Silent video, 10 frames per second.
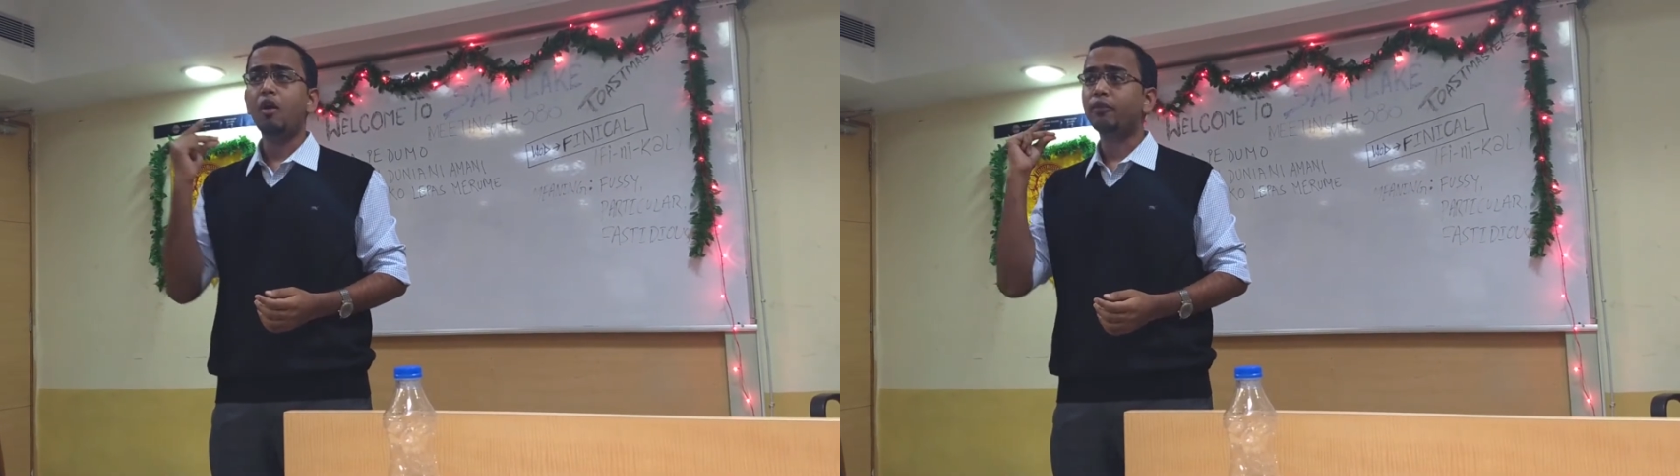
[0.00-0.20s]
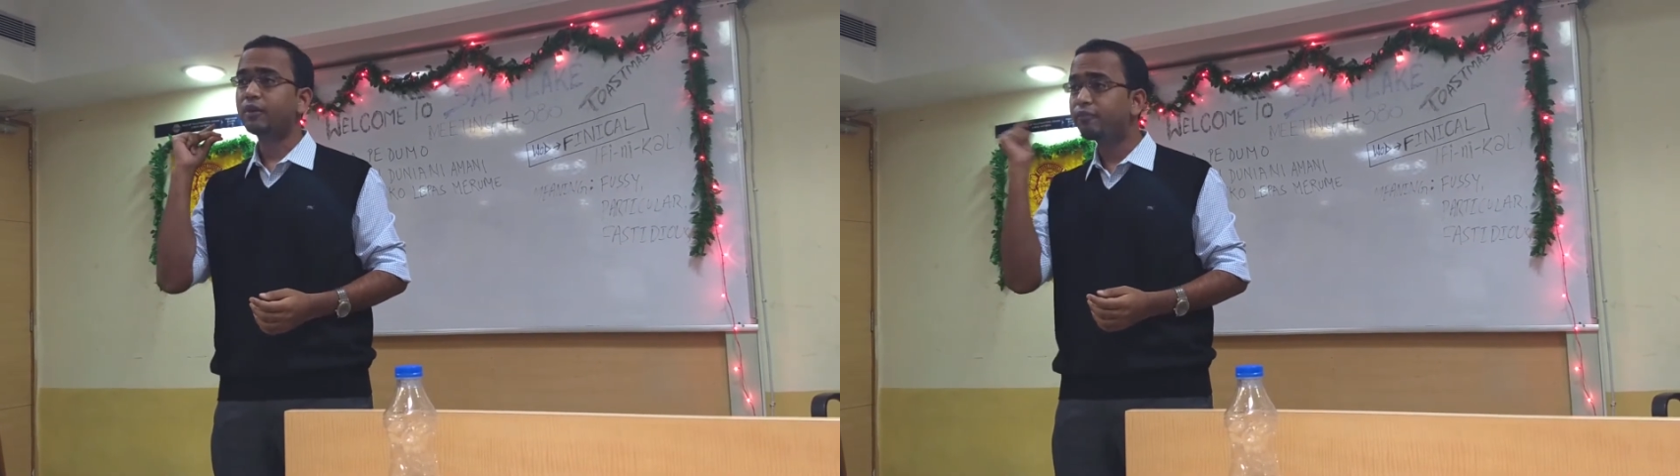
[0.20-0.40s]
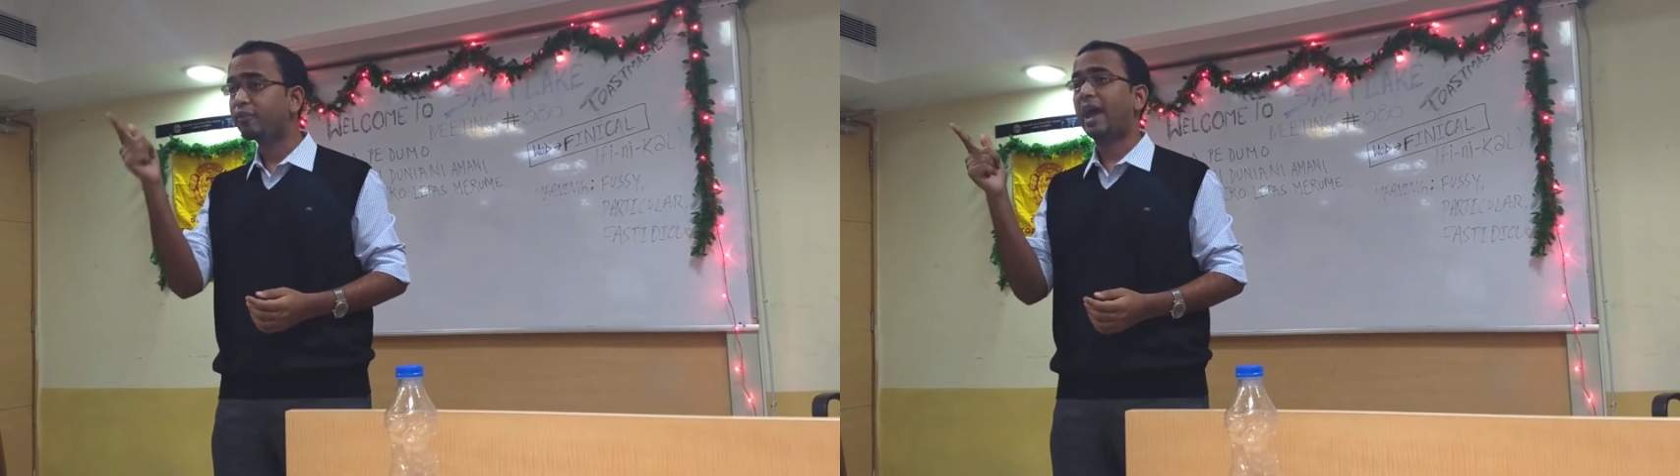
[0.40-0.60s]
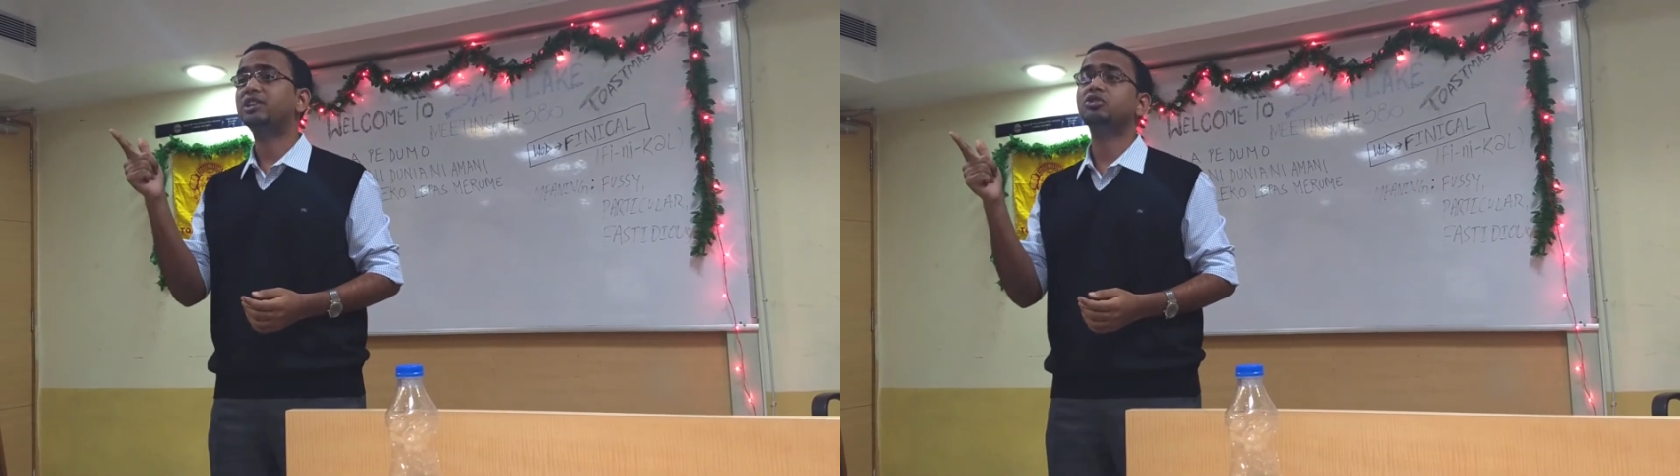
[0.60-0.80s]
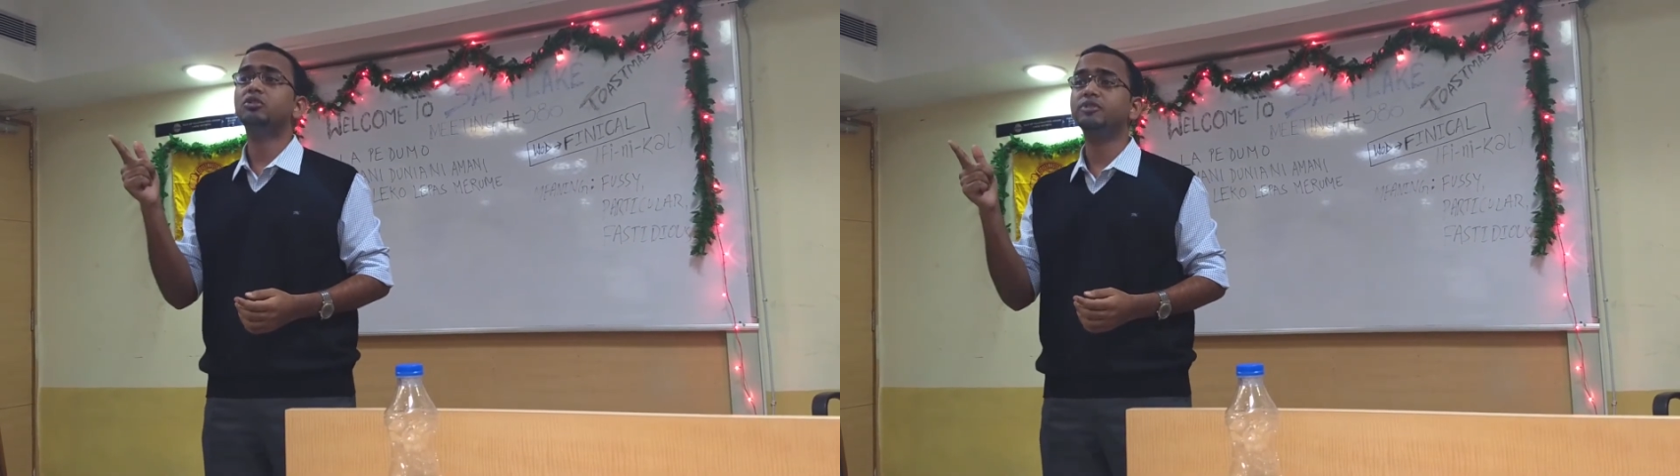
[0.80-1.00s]
for a
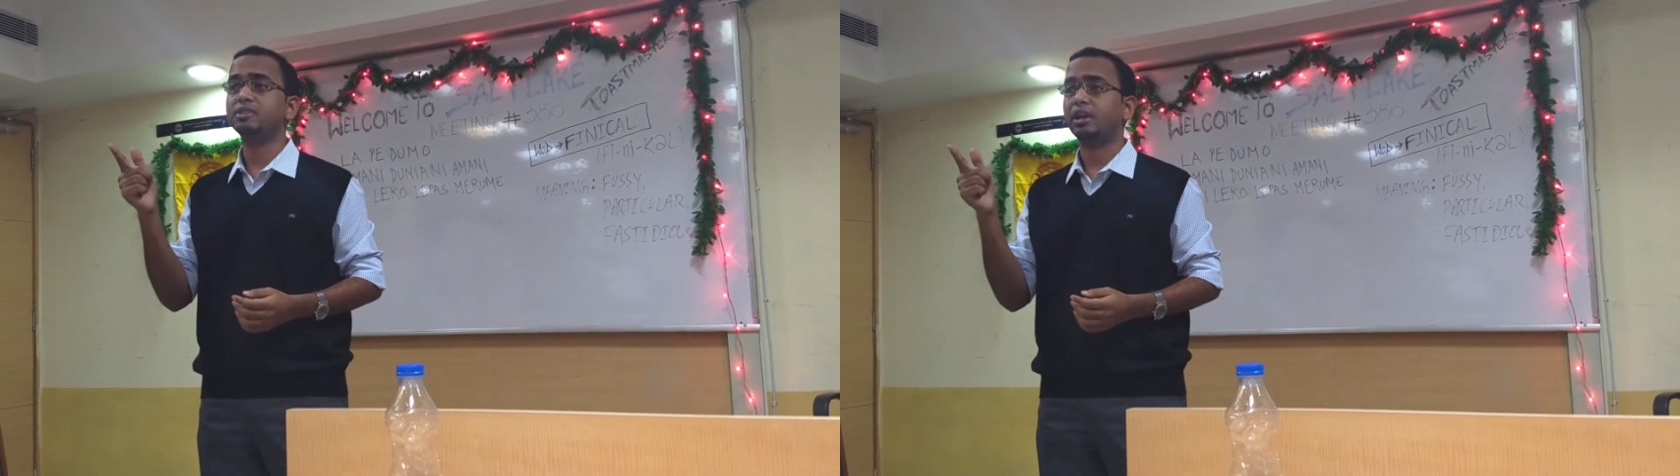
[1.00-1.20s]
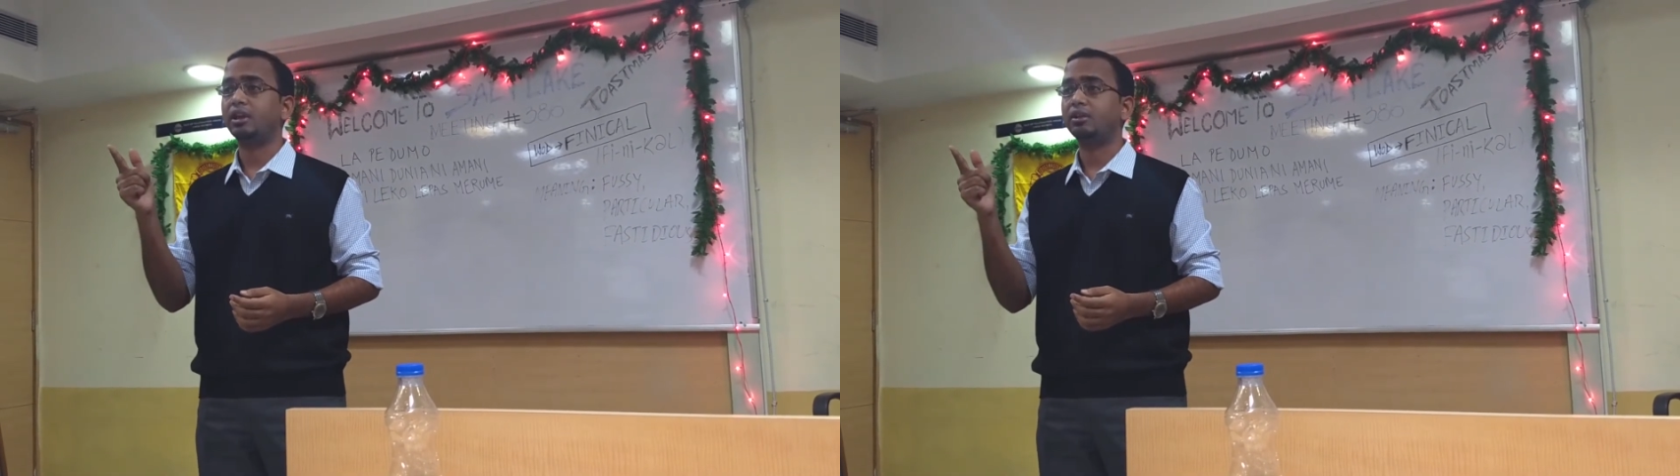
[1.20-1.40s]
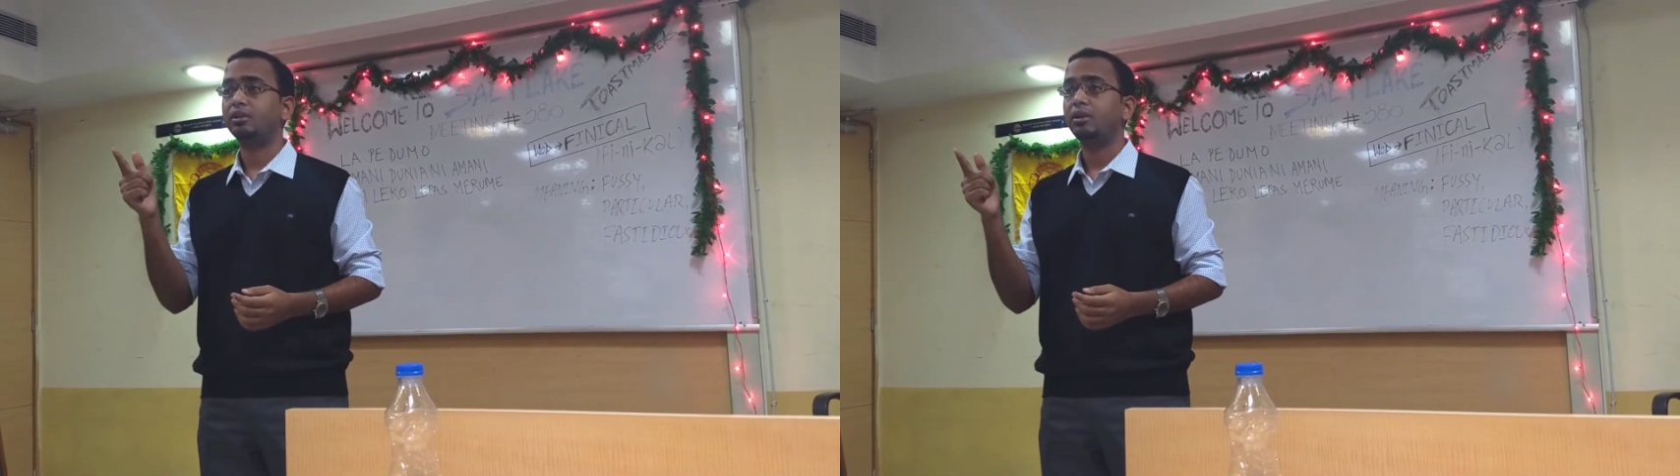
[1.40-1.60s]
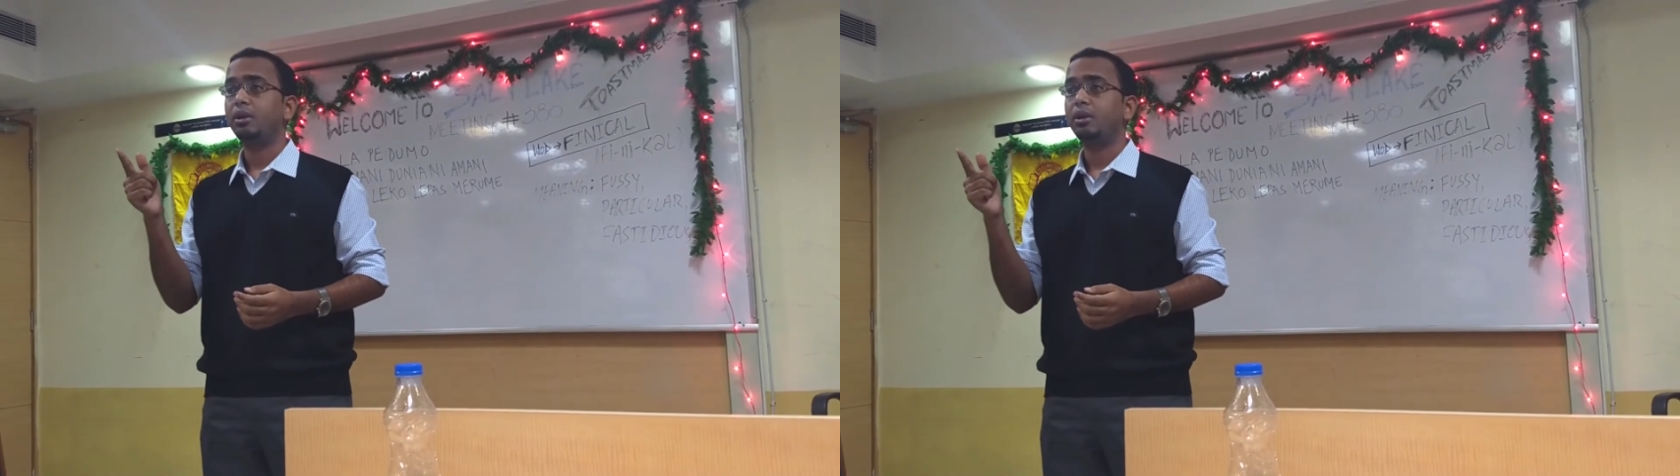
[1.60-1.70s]
fraction of a second,